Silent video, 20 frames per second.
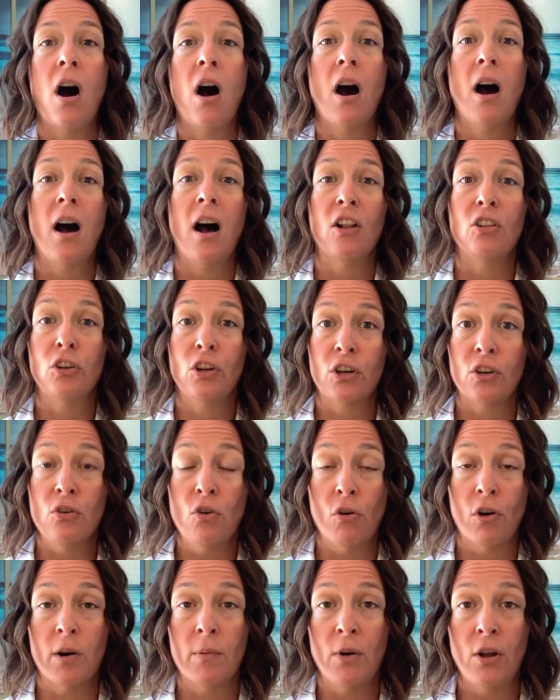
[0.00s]
look
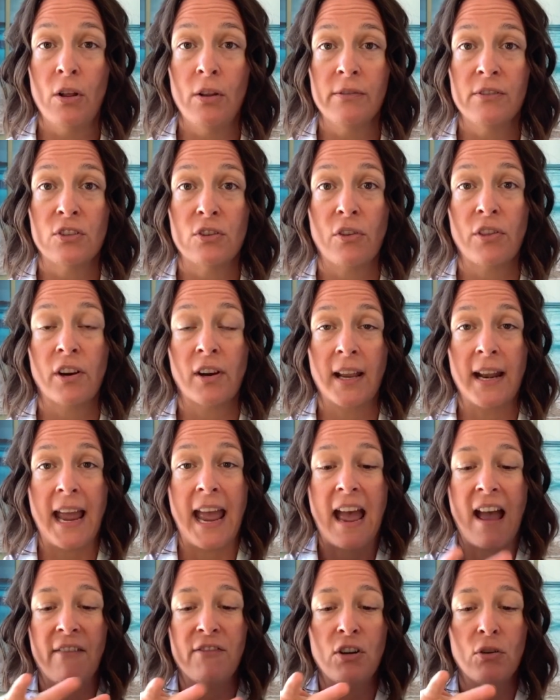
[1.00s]
normal. So they're going to
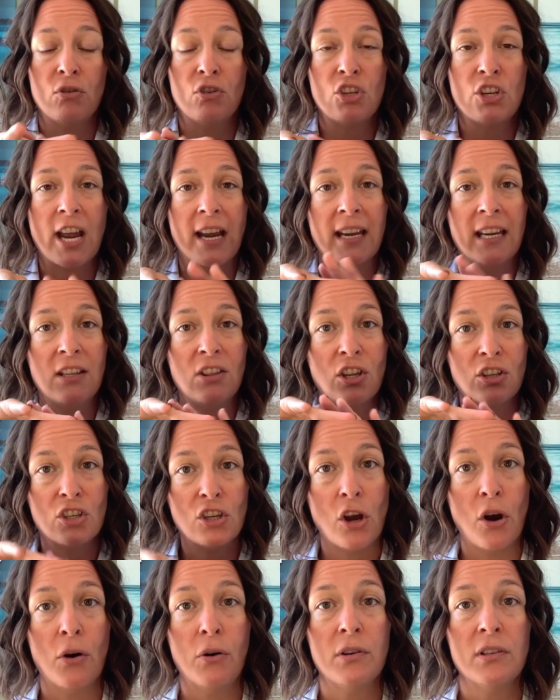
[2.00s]
have you checking the
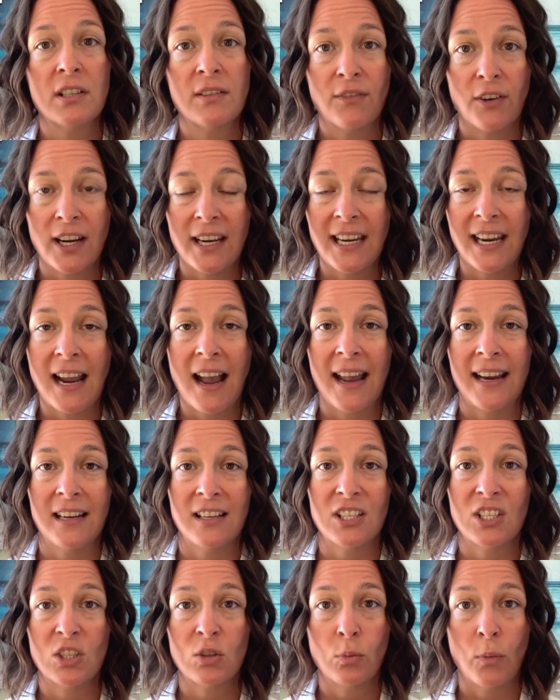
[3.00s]
toes for any kind
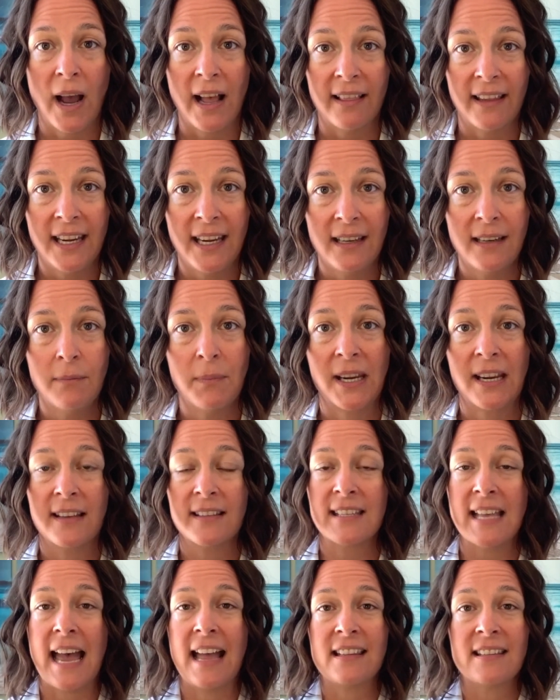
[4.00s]
of swelling,
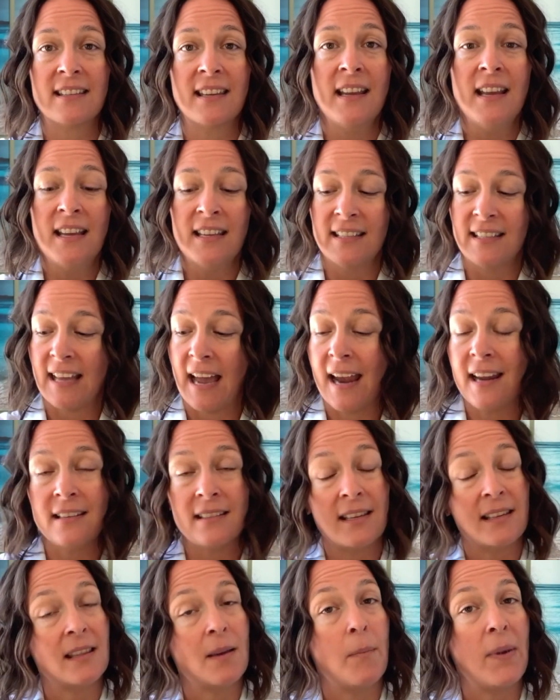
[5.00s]
because that's
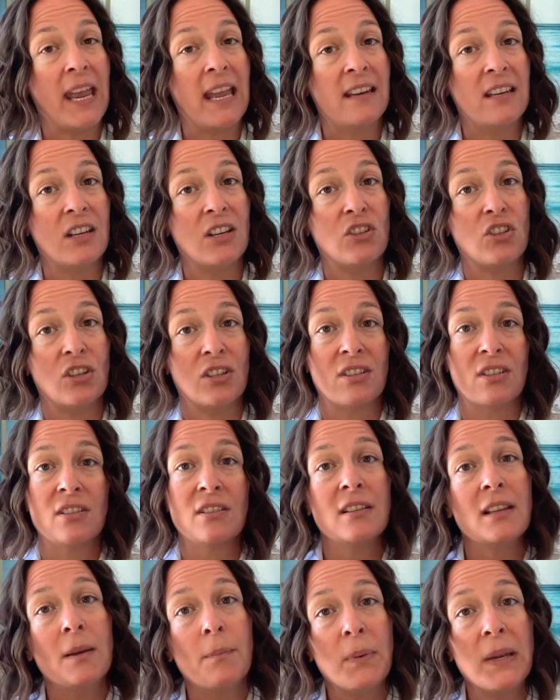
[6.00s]
signs that the bandage is
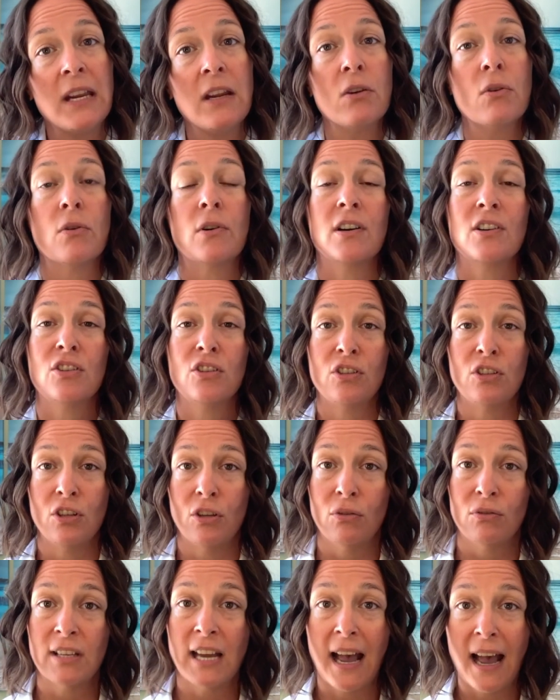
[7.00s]
slipping or it's
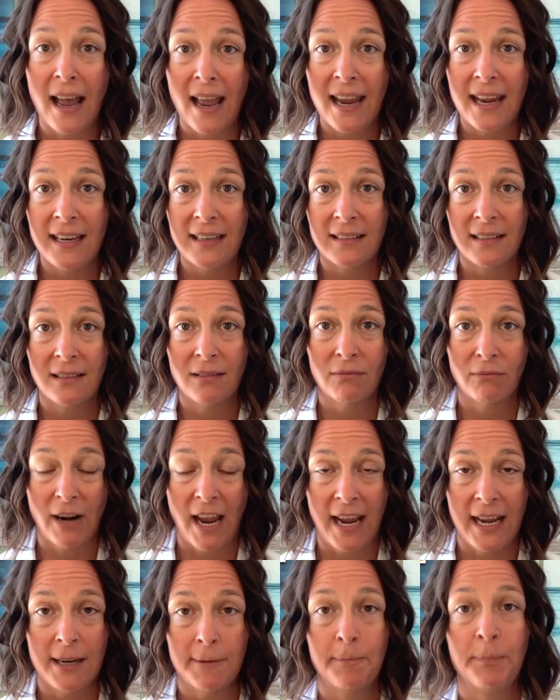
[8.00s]
too tight,
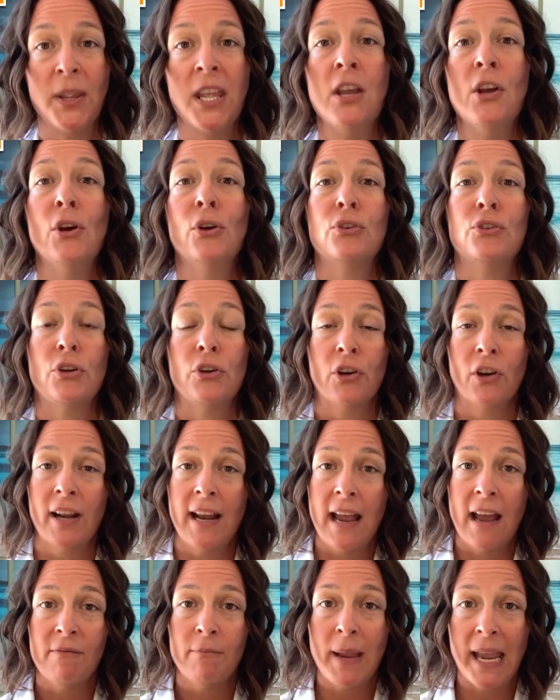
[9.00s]
right? So you're
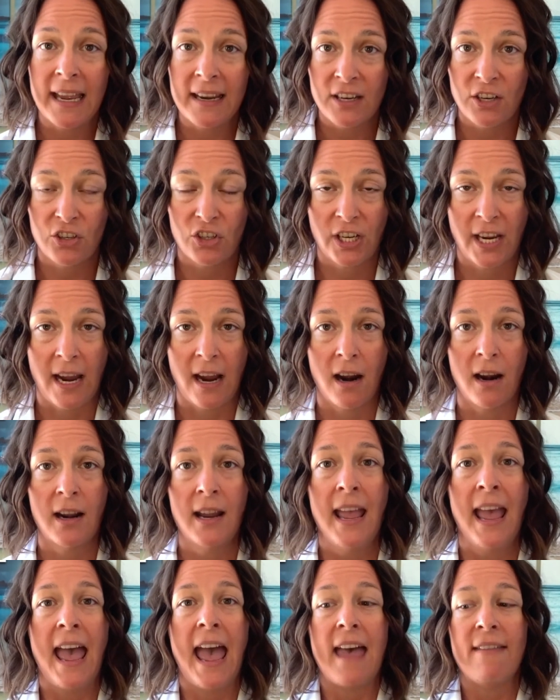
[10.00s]
going to have bandage care.
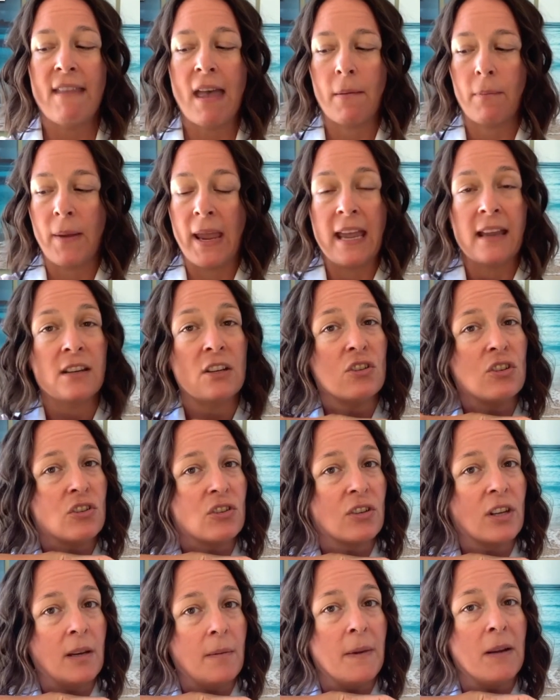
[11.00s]
And that bandage
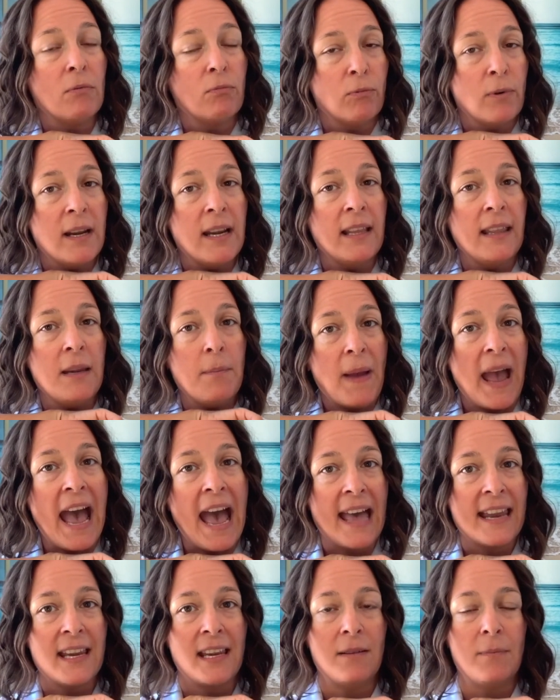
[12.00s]
is going to be really
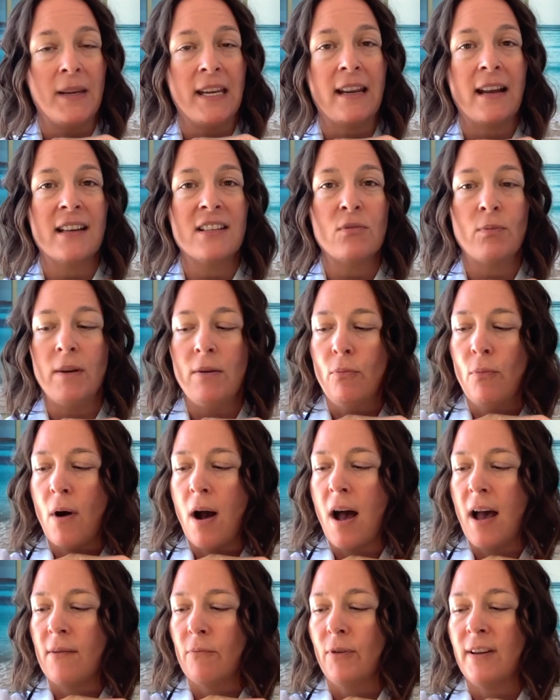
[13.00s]
padded, because we
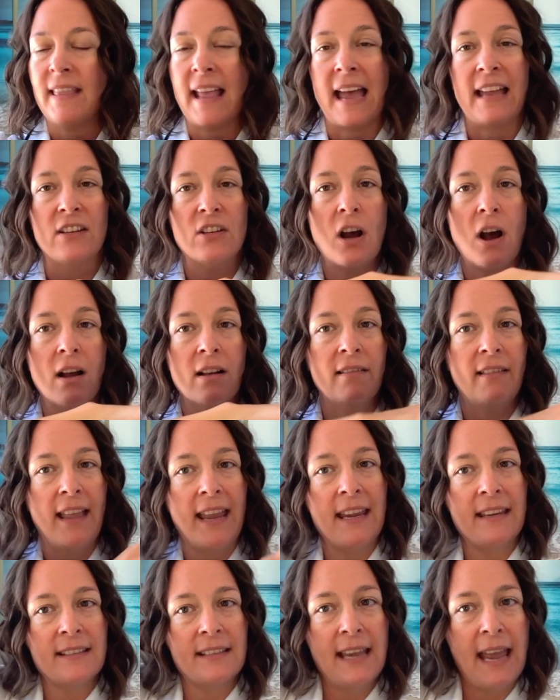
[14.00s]
want, when that dog
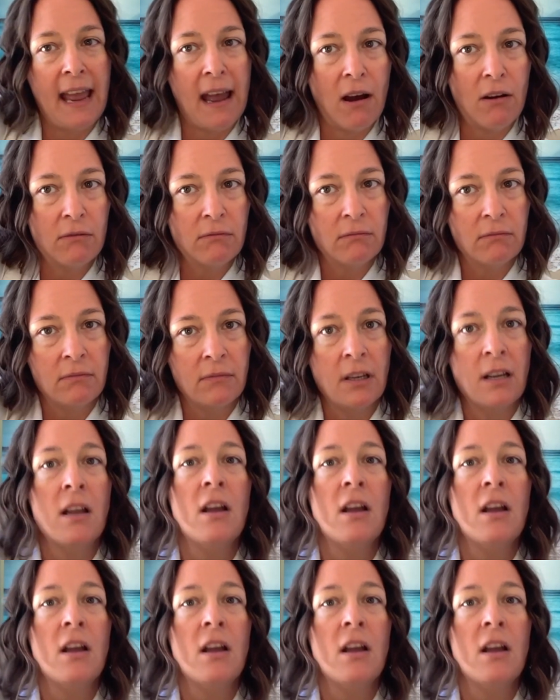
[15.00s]
lays down,